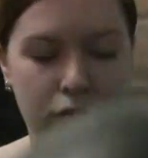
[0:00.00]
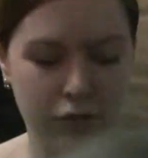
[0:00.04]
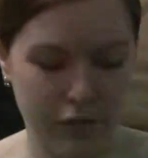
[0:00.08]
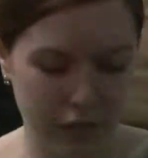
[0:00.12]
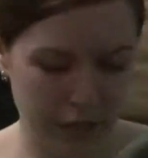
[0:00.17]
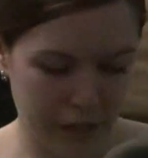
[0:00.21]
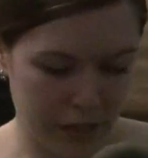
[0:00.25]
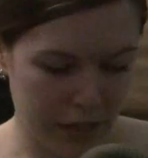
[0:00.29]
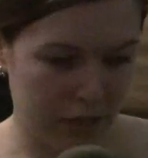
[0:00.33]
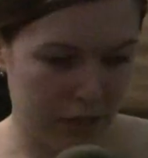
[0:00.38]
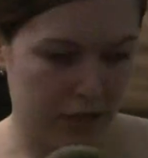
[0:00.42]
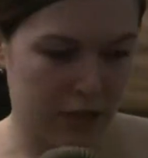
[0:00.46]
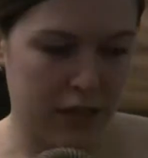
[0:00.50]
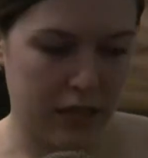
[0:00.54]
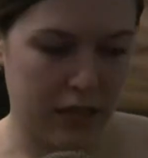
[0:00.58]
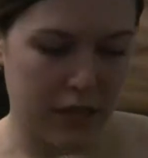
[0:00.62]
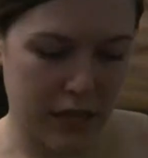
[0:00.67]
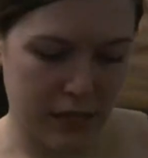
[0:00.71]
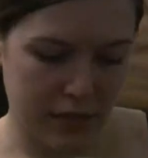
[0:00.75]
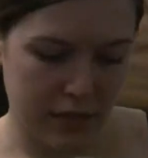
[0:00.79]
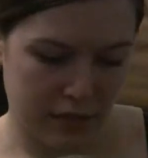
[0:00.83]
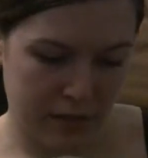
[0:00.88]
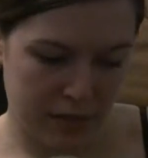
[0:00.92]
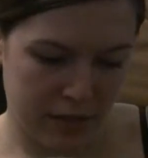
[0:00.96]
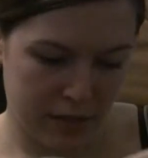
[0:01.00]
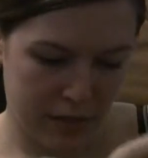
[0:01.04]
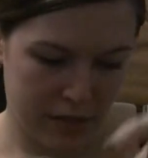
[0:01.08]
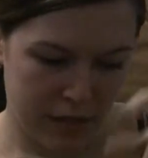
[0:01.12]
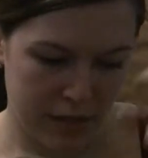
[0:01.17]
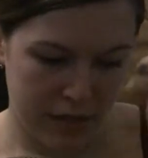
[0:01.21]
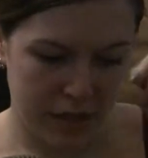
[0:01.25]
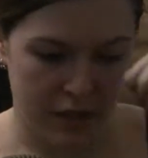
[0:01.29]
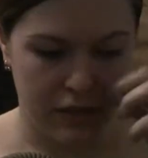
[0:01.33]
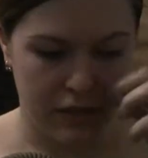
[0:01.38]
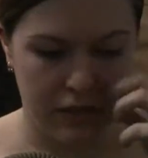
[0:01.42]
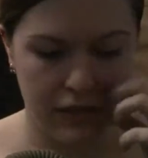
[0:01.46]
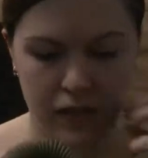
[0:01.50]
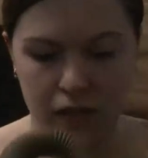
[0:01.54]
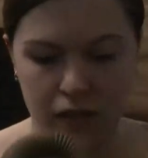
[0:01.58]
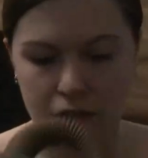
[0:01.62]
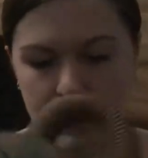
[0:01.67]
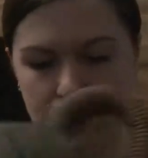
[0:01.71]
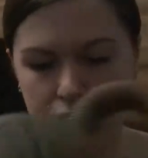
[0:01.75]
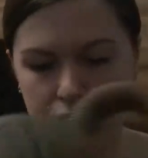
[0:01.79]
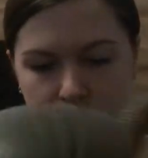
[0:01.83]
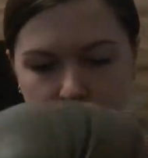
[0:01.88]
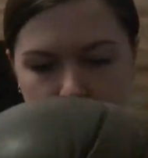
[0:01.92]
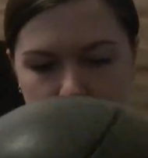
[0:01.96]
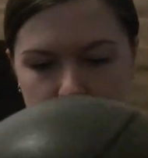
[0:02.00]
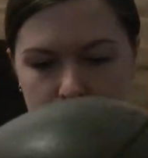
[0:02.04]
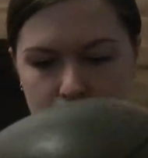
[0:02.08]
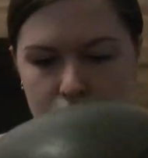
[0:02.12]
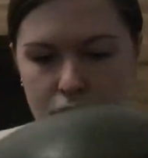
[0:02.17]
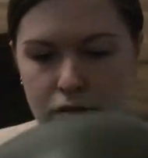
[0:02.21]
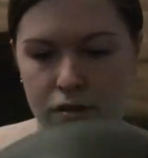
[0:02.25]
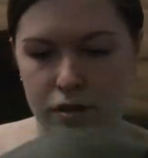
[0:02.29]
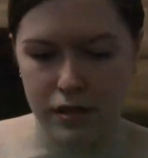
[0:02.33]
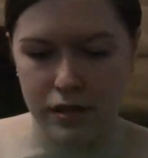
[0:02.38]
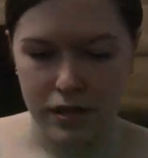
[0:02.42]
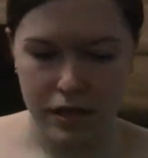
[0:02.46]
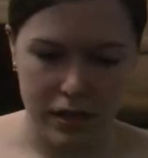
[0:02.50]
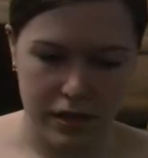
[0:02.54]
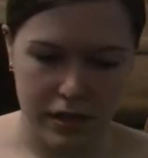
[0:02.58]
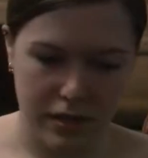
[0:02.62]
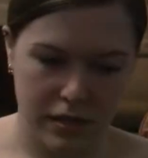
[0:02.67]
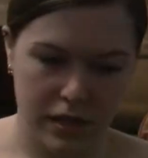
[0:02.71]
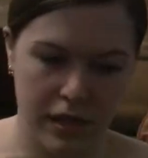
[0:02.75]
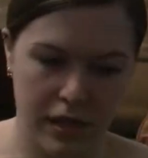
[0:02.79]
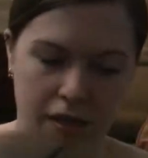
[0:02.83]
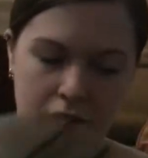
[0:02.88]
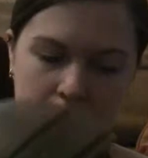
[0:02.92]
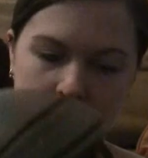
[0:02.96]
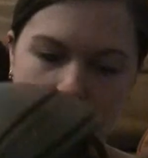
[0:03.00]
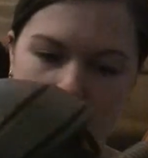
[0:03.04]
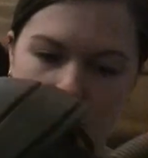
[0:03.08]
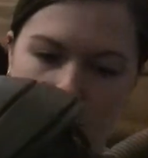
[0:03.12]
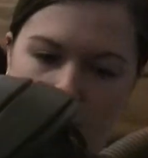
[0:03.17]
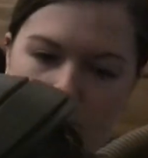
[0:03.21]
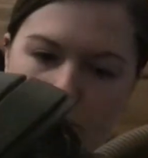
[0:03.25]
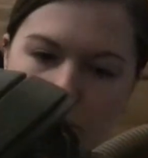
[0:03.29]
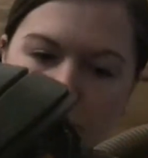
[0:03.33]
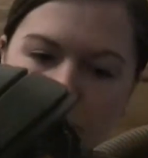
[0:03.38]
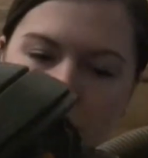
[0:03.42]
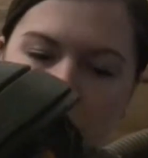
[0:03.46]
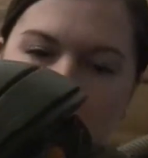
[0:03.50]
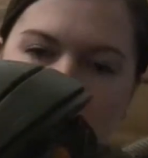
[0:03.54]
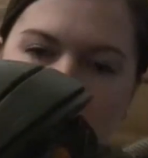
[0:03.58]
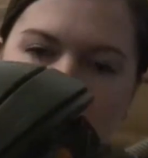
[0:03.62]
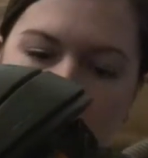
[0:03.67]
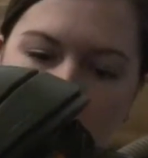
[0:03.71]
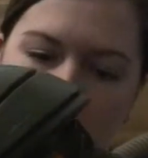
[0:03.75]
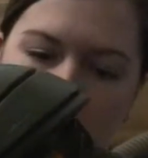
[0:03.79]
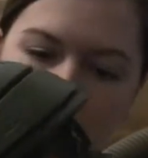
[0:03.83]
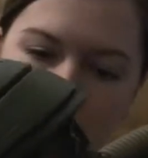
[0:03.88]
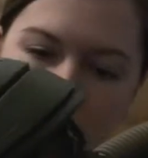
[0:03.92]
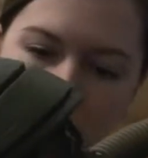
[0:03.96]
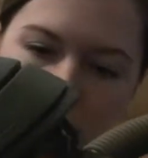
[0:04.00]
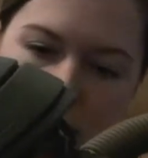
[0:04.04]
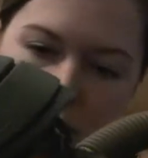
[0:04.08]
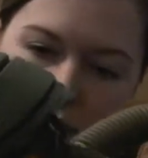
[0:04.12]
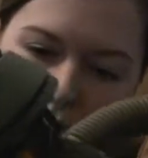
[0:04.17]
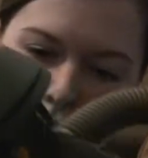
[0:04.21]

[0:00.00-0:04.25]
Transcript: really nice on a desk. So you can then take off his